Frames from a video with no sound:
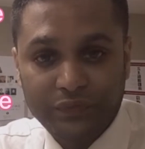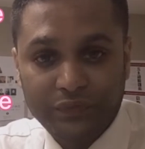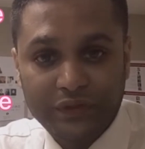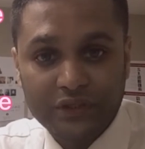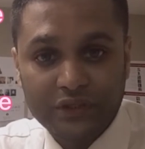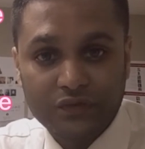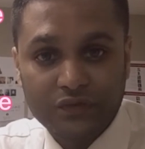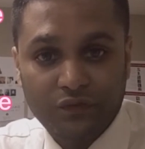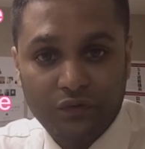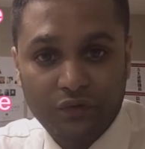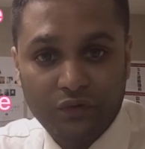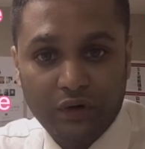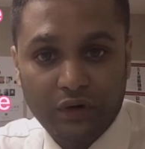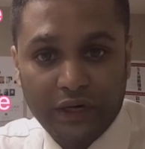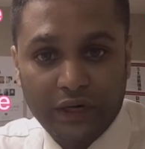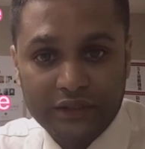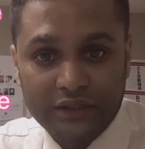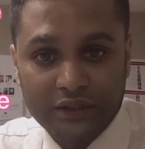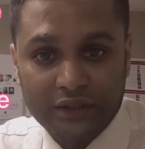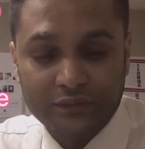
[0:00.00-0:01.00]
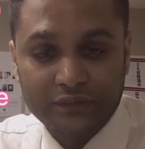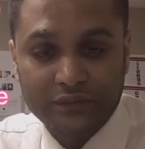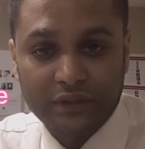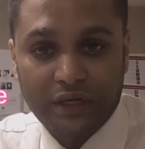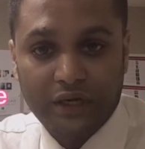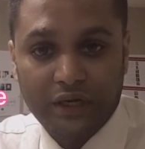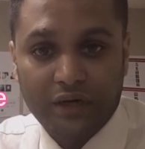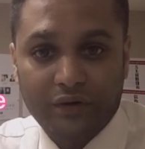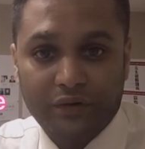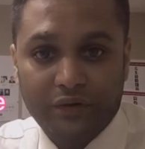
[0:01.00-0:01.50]
These 4 items
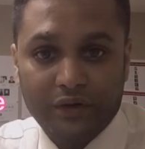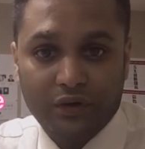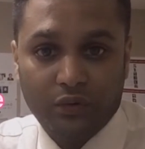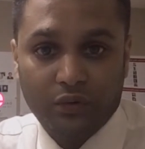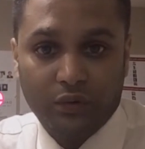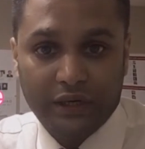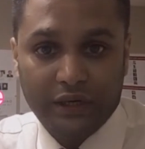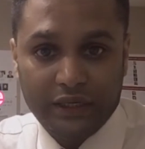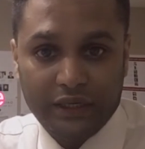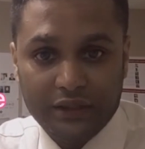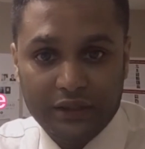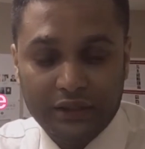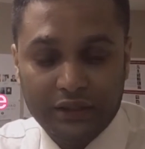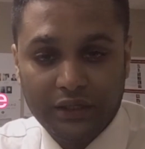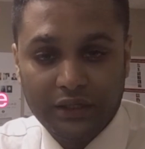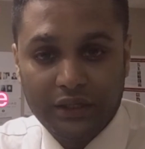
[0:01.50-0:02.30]
are required